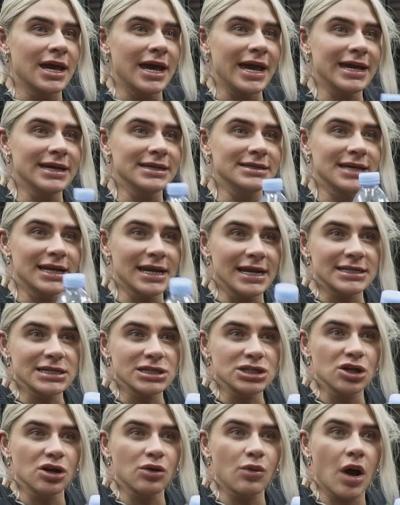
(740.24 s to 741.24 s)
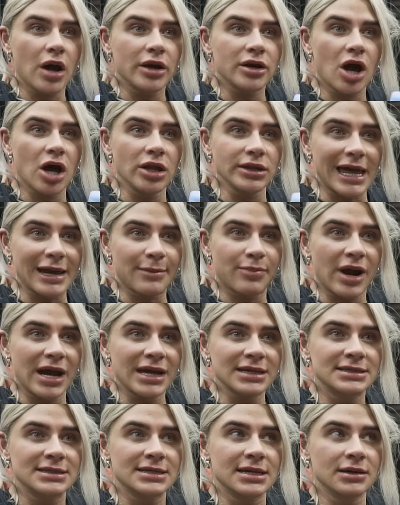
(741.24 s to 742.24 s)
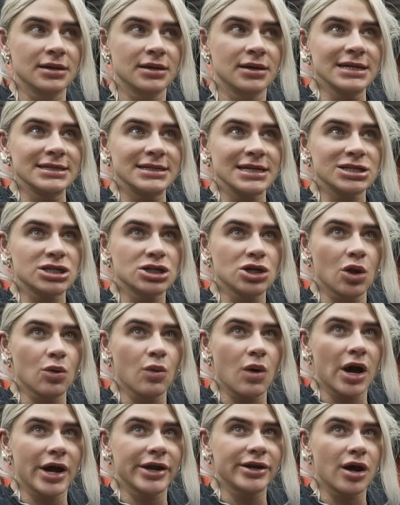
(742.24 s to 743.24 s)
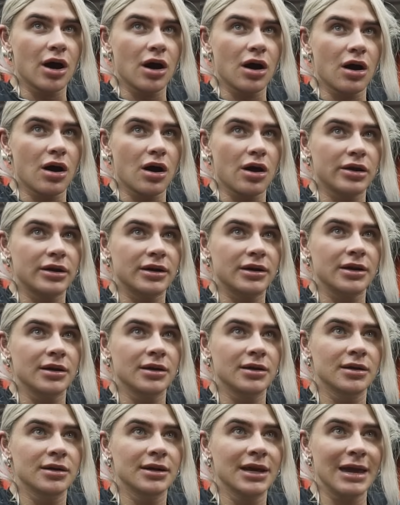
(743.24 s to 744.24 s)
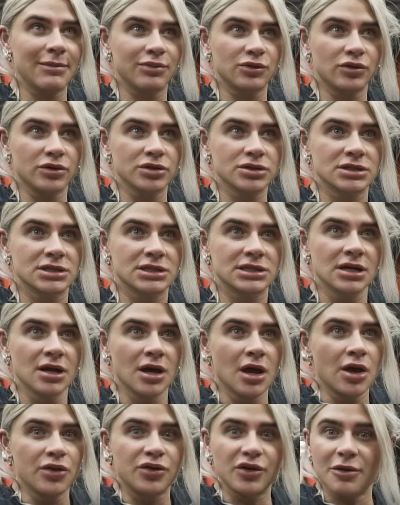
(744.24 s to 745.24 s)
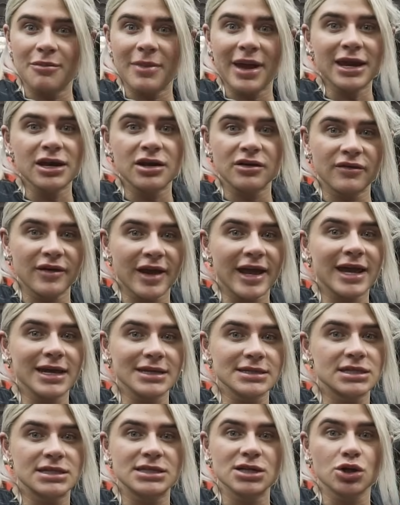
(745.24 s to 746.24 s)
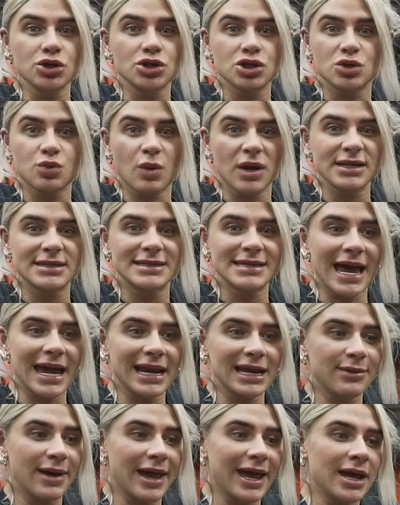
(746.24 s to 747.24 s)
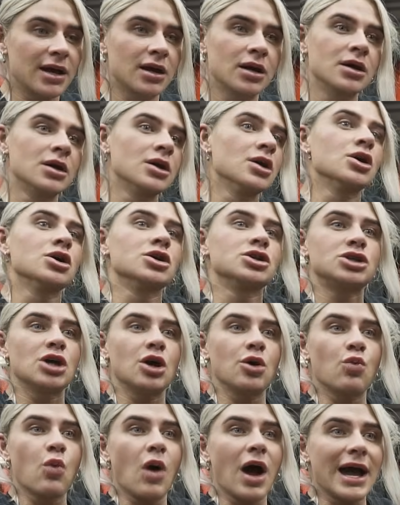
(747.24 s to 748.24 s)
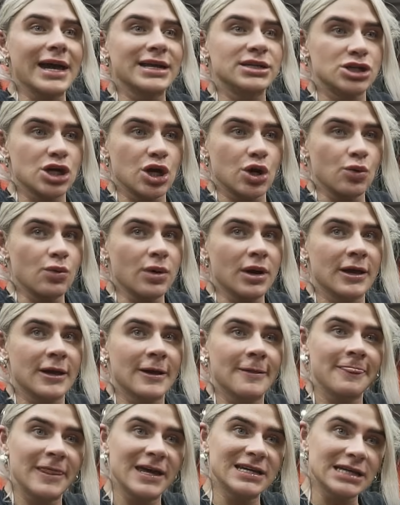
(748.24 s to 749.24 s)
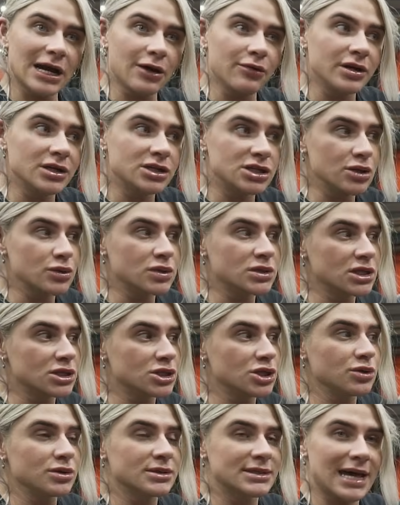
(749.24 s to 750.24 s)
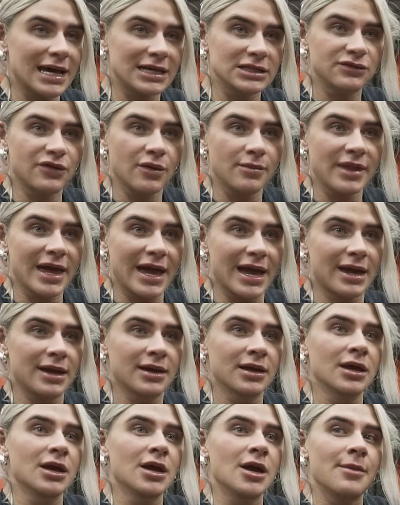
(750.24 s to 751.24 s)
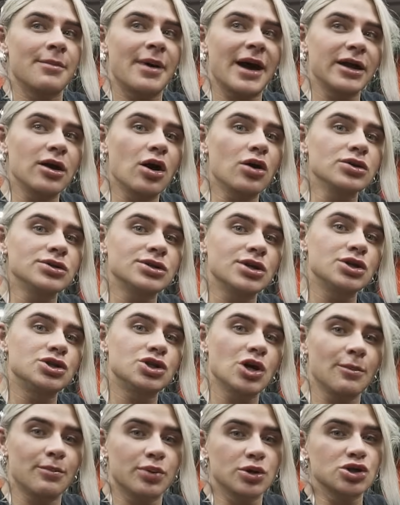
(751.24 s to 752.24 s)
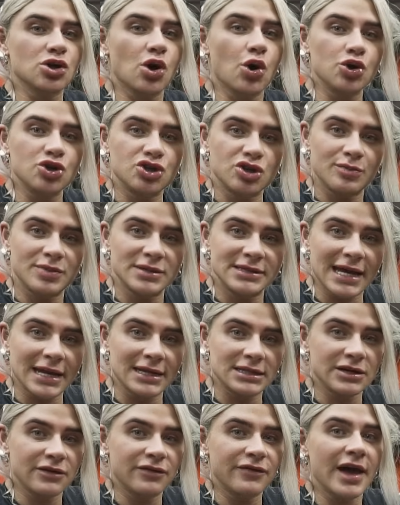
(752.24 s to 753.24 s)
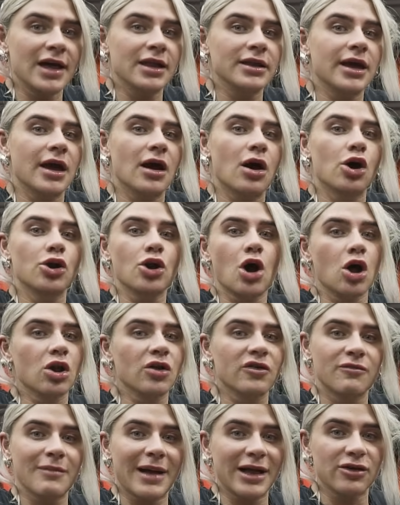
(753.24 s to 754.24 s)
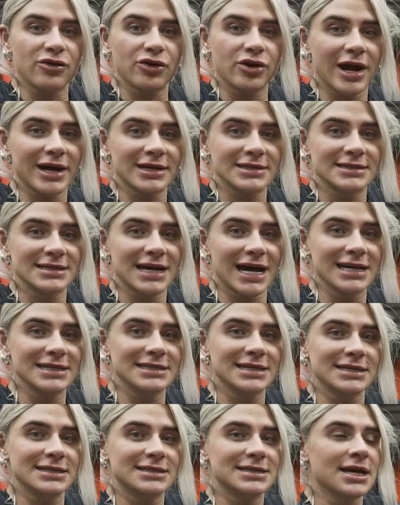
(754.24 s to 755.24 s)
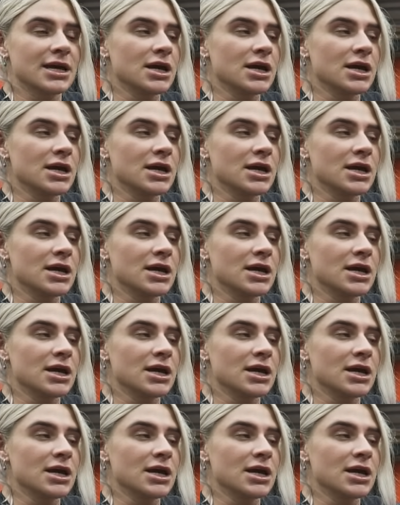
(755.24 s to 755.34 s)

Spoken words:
is an additional one on leg press and an additional one on hip thrusts. The remainder of it is still just 1 set anyway. So what I do is I reduce the 2 sets from there, but I also don't push 100% to failure on all of my other exercises.